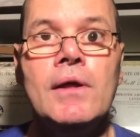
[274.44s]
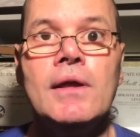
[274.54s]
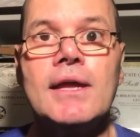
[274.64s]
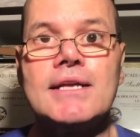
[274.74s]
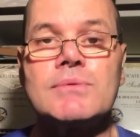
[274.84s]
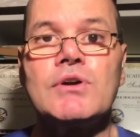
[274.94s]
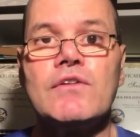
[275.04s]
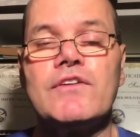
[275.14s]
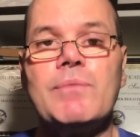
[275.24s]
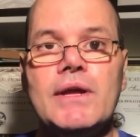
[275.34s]
get some
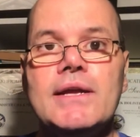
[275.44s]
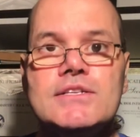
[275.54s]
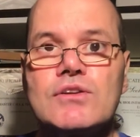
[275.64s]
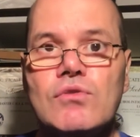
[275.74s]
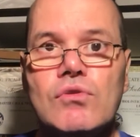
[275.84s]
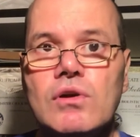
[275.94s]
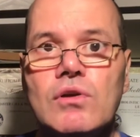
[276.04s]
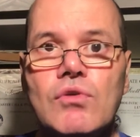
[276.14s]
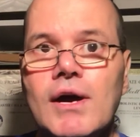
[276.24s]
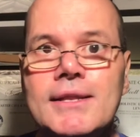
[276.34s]
coffee beans,
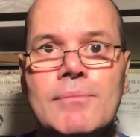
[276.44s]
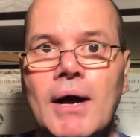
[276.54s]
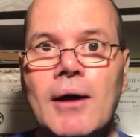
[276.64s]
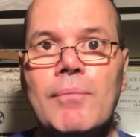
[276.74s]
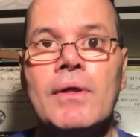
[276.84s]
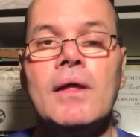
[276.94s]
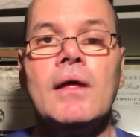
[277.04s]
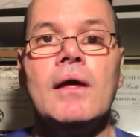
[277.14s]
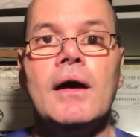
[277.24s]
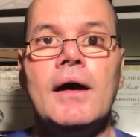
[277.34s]
grind them up,
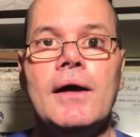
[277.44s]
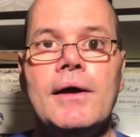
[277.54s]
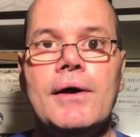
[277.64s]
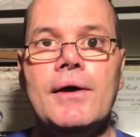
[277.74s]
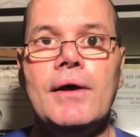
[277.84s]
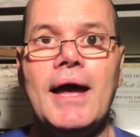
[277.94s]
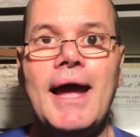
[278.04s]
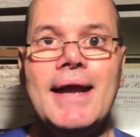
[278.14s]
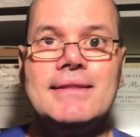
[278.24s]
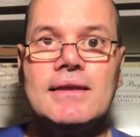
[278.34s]
add
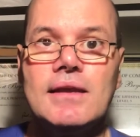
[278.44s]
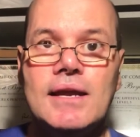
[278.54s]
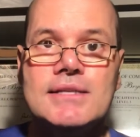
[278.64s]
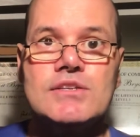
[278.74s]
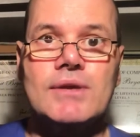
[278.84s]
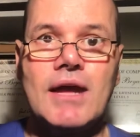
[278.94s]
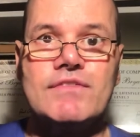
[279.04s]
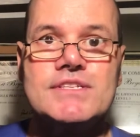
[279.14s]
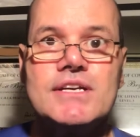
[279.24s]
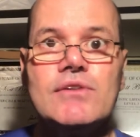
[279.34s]
it into a
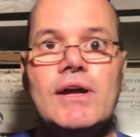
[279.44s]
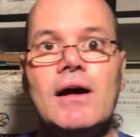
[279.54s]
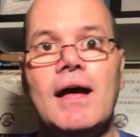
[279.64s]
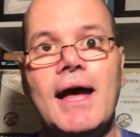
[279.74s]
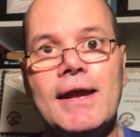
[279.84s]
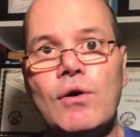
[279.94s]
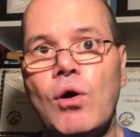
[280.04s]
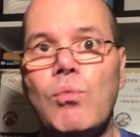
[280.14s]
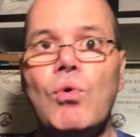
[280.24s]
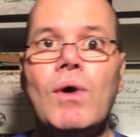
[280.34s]
cafeteria, add
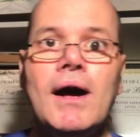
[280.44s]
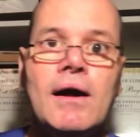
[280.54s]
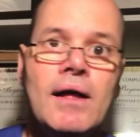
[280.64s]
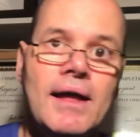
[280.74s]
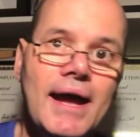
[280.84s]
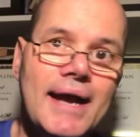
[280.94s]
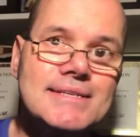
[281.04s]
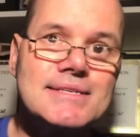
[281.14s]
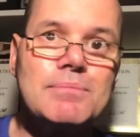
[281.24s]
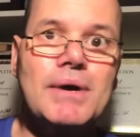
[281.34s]
hot water, add
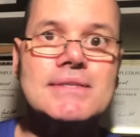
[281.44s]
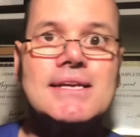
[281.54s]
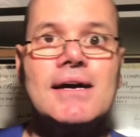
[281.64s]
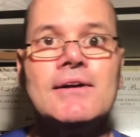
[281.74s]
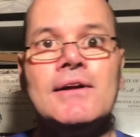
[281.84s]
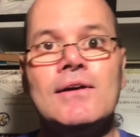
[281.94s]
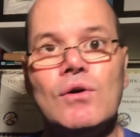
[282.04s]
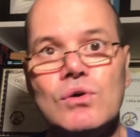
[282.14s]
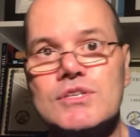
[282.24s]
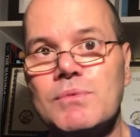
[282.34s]
some butter
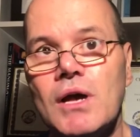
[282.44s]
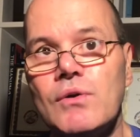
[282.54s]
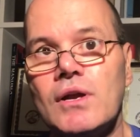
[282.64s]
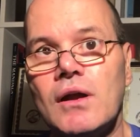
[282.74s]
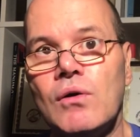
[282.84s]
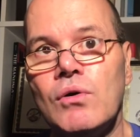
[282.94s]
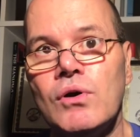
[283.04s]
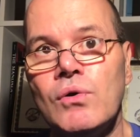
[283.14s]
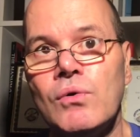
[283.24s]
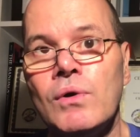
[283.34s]
or some coconut
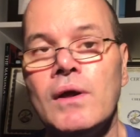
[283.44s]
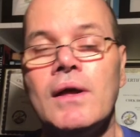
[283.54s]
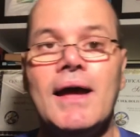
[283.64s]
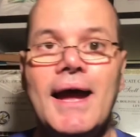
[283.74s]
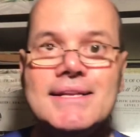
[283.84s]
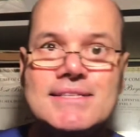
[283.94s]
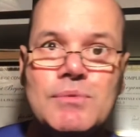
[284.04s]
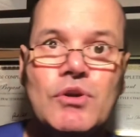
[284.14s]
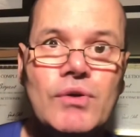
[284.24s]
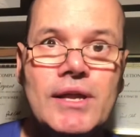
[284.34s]
oil, add
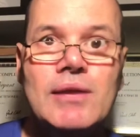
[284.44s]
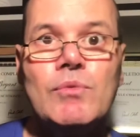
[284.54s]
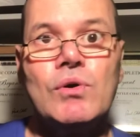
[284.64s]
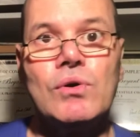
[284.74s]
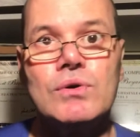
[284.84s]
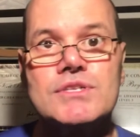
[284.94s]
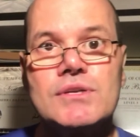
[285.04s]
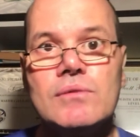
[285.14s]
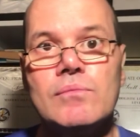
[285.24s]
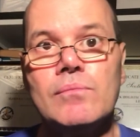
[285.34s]
some cream or
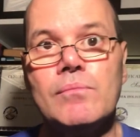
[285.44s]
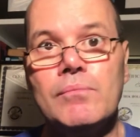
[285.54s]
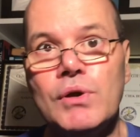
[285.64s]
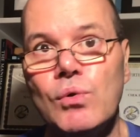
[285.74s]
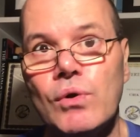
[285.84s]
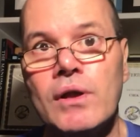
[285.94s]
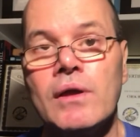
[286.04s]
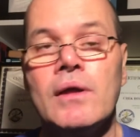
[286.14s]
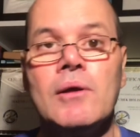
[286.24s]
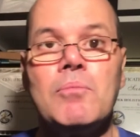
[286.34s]
some milk,
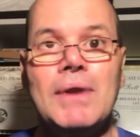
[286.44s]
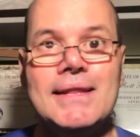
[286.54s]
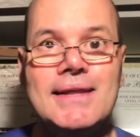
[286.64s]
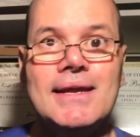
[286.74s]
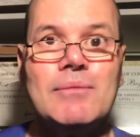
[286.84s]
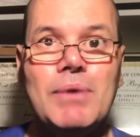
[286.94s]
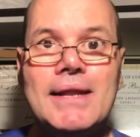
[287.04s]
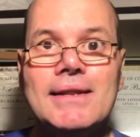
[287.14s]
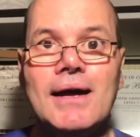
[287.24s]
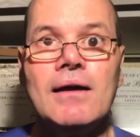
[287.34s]
blend it in a
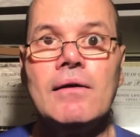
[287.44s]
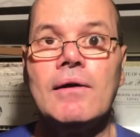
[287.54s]
blender,